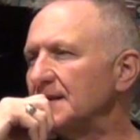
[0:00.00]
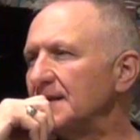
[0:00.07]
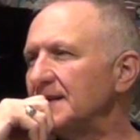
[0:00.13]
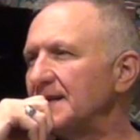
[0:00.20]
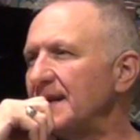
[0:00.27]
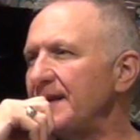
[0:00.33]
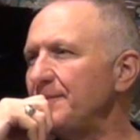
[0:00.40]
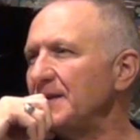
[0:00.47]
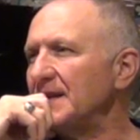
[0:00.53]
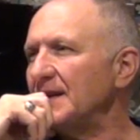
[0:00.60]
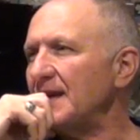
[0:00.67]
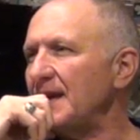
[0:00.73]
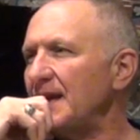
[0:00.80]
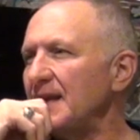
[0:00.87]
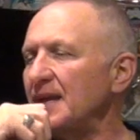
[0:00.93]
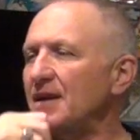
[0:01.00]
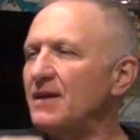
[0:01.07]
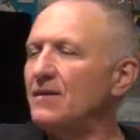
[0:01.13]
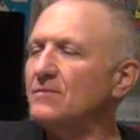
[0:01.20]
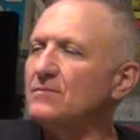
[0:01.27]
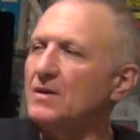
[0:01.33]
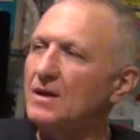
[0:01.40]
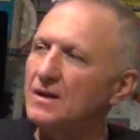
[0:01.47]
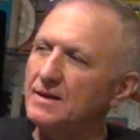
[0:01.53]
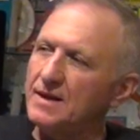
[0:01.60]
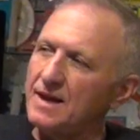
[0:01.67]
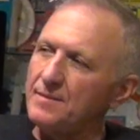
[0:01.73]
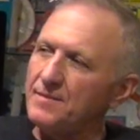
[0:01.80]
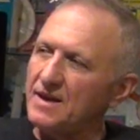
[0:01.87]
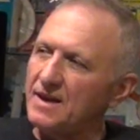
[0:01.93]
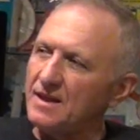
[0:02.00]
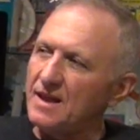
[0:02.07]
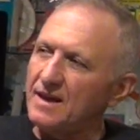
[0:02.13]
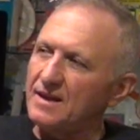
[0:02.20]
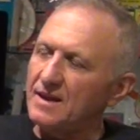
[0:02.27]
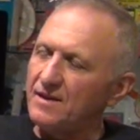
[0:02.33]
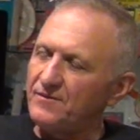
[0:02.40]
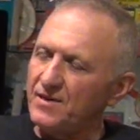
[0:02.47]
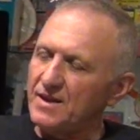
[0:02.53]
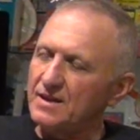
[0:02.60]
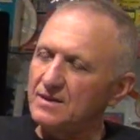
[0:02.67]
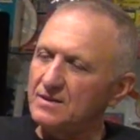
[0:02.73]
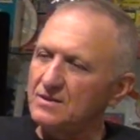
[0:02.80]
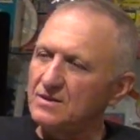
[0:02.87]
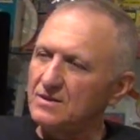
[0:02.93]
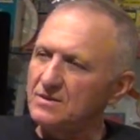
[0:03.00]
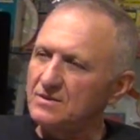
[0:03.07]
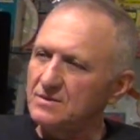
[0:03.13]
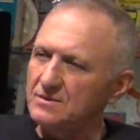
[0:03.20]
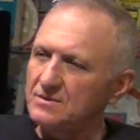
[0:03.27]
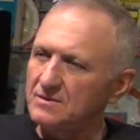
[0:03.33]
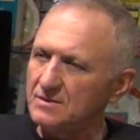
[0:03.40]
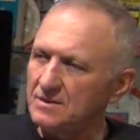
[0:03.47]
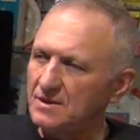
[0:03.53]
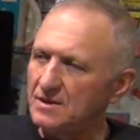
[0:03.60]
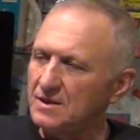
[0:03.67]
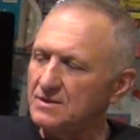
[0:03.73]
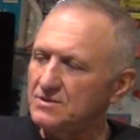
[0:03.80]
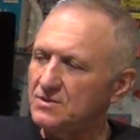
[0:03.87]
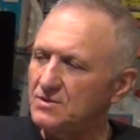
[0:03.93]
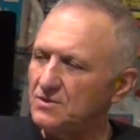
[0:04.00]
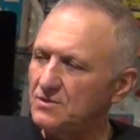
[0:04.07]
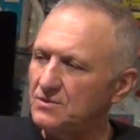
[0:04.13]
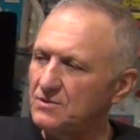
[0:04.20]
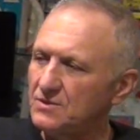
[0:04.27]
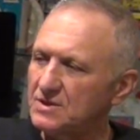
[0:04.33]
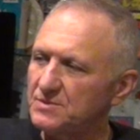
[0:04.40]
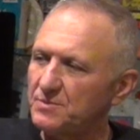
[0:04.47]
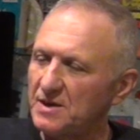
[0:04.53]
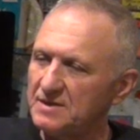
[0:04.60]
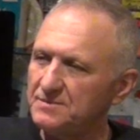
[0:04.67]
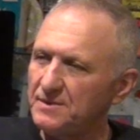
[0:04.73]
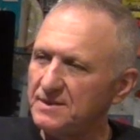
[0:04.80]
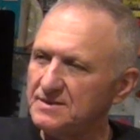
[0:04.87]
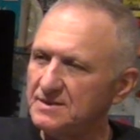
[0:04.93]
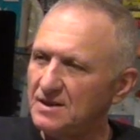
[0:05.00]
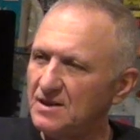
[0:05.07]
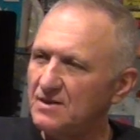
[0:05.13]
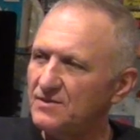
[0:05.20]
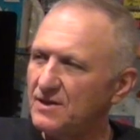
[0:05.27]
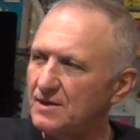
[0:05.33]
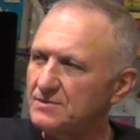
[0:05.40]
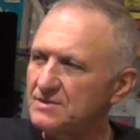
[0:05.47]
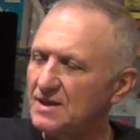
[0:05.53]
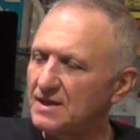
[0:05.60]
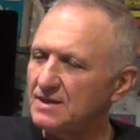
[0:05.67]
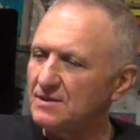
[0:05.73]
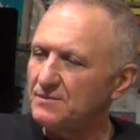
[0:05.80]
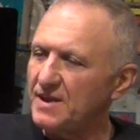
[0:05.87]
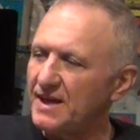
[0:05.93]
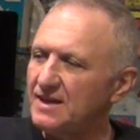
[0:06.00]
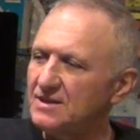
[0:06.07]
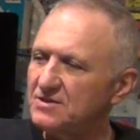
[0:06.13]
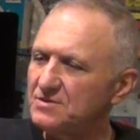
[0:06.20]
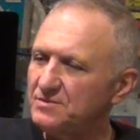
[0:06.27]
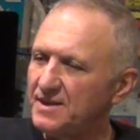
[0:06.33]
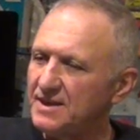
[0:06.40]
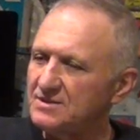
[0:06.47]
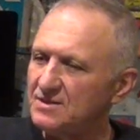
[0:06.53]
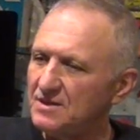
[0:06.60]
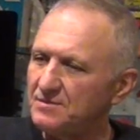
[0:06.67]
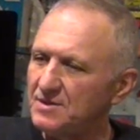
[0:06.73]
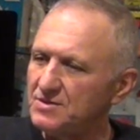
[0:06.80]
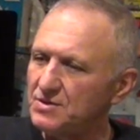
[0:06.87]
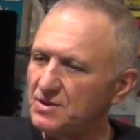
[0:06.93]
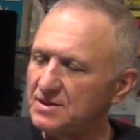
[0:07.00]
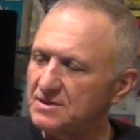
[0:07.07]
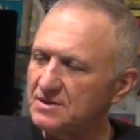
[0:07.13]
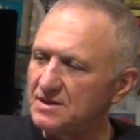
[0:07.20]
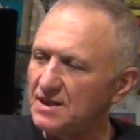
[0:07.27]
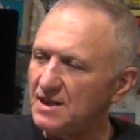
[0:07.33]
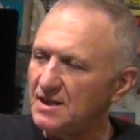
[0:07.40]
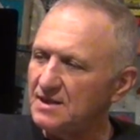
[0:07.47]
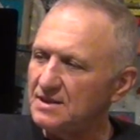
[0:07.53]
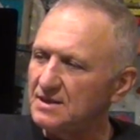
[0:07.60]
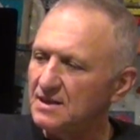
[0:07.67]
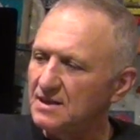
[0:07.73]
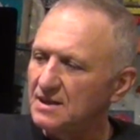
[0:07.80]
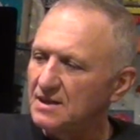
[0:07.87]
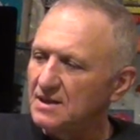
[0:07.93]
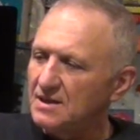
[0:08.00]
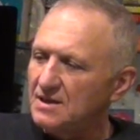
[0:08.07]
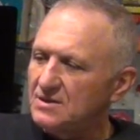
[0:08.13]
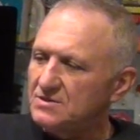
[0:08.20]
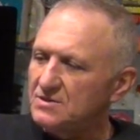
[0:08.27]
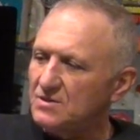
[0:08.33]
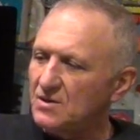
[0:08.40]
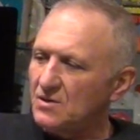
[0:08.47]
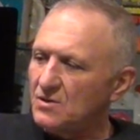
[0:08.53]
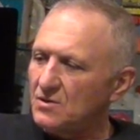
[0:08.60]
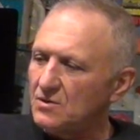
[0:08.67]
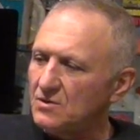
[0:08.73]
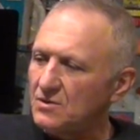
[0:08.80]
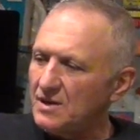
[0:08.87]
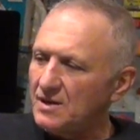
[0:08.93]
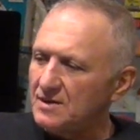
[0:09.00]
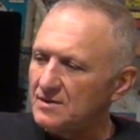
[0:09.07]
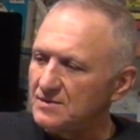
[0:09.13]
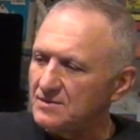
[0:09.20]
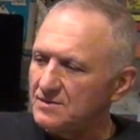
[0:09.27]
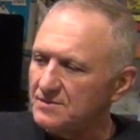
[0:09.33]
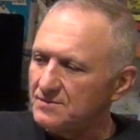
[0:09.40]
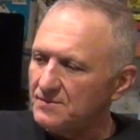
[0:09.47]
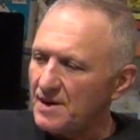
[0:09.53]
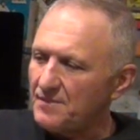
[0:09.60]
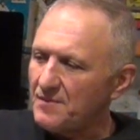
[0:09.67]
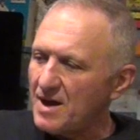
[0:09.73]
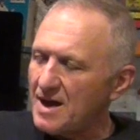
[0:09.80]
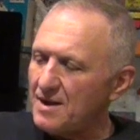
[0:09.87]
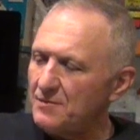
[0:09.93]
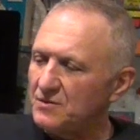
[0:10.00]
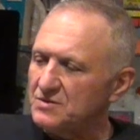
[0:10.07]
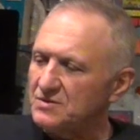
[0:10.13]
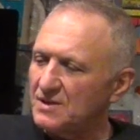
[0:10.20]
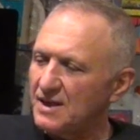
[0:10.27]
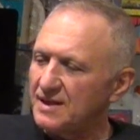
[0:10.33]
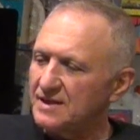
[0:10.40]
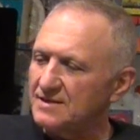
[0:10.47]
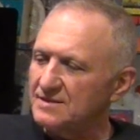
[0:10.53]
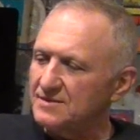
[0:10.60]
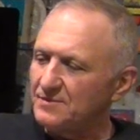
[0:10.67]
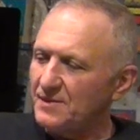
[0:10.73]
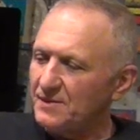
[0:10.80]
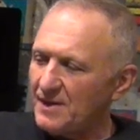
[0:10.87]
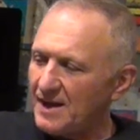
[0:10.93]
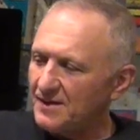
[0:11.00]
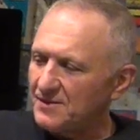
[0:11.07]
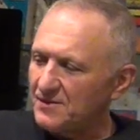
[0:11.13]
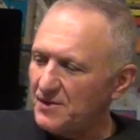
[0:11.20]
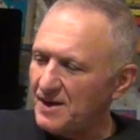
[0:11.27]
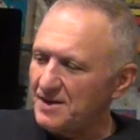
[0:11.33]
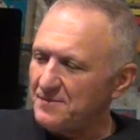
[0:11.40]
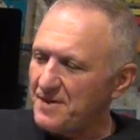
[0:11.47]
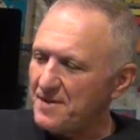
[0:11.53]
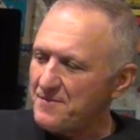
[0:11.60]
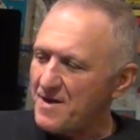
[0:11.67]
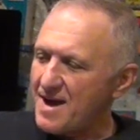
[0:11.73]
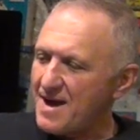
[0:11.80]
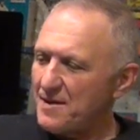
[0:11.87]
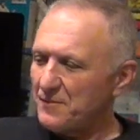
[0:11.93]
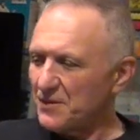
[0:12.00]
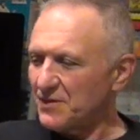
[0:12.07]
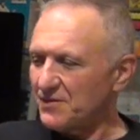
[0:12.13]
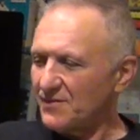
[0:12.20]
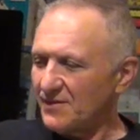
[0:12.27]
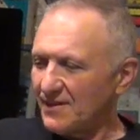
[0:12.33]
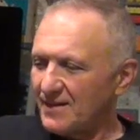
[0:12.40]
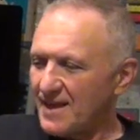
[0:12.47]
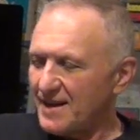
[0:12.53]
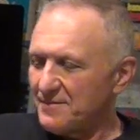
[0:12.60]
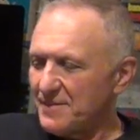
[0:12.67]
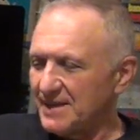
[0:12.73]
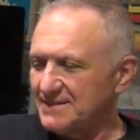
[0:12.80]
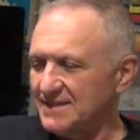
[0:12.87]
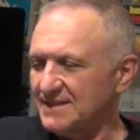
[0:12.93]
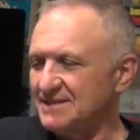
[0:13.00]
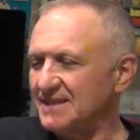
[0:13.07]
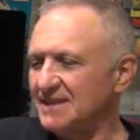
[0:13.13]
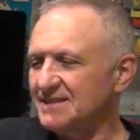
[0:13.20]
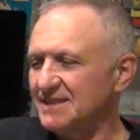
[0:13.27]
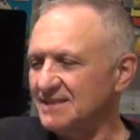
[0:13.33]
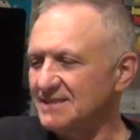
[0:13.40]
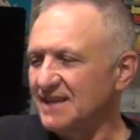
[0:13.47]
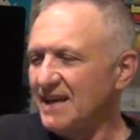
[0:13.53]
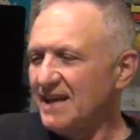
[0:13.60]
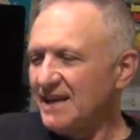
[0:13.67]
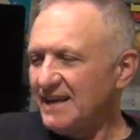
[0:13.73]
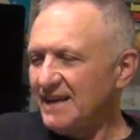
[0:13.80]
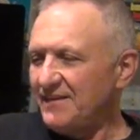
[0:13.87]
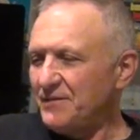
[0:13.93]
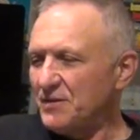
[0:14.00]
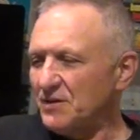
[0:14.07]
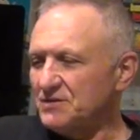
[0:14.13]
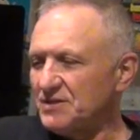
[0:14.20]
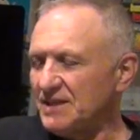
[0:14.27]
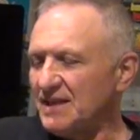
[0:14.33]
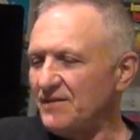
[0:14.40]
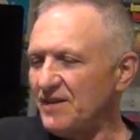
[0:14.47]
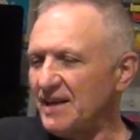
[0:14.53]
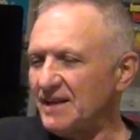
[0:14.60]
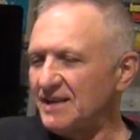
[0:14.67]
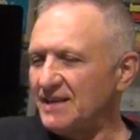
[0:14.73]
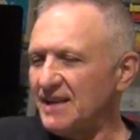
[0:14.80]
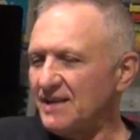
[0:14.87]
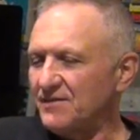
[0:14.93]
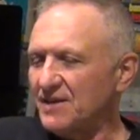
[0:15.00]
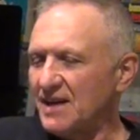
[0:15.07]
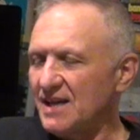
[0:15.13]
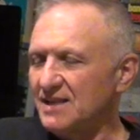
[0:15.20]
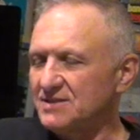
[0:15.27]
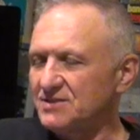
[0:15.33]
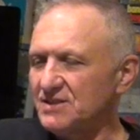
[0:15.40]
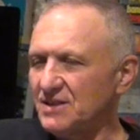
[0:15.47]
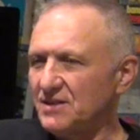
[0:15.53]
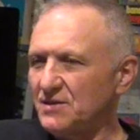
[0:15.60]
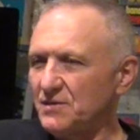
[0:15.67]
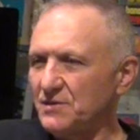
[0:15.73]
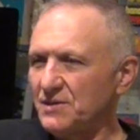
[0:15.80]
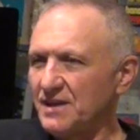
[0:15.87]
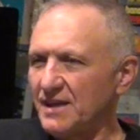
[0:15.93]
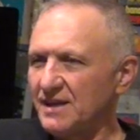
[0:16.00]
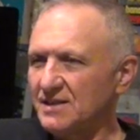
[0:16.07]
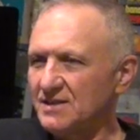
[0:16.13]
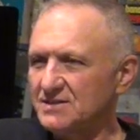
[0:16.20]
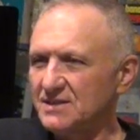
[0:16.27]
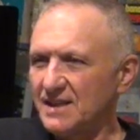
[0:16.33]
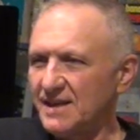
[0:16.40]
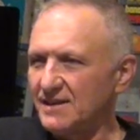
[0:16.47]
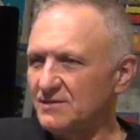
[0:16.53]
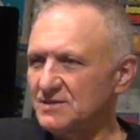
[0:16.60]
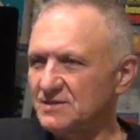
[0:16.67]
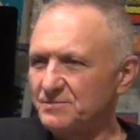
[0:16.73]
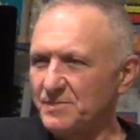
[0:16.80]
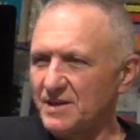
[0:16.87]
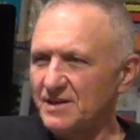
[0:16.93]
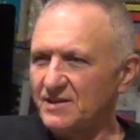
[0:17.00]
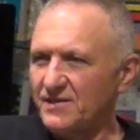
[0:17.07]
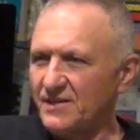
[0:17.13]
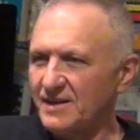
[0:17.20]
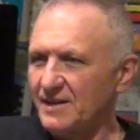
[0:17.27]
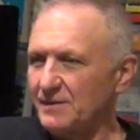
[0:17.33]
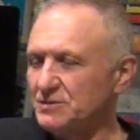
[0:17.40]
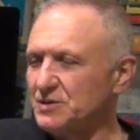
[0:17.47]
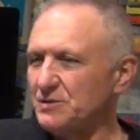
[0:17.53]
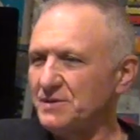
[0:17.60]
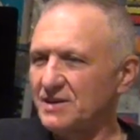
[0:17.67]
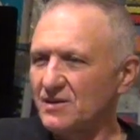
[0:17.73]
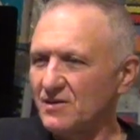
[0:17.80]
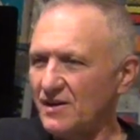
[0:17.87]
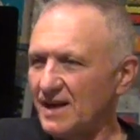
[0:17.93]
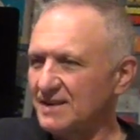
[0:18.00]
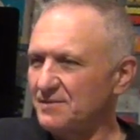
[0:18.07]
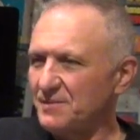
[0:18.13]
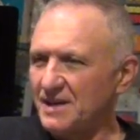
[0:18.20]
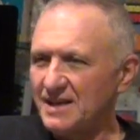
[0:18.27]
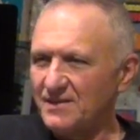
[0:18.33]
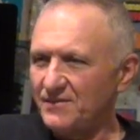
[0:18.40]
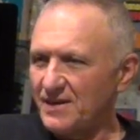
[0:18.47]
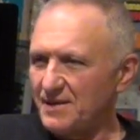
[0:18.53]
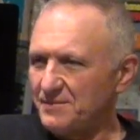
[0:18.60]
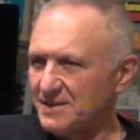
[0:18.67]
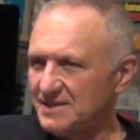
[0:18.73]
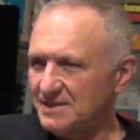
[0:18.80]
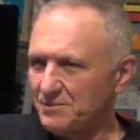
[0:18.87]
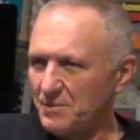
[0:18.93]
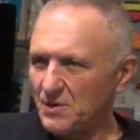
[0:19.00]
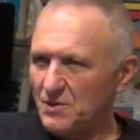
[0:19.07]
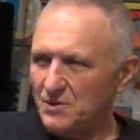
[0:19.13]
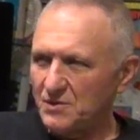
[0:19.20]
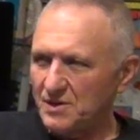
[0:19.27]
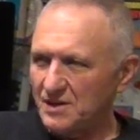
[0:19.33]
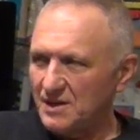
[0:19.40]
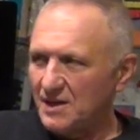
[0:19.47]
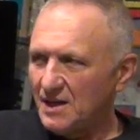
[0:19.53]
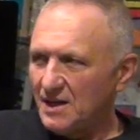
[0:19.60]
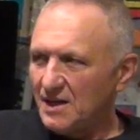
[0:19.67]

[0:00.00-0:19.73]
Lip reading: it gave me a vehicle to express myself. I was like an English major at Michigan State. So, and my mom was like, I credit my mom with a lot of my success, because even though she never had a day of college, she knew the English language better than me. She would correct me if I misspoke, and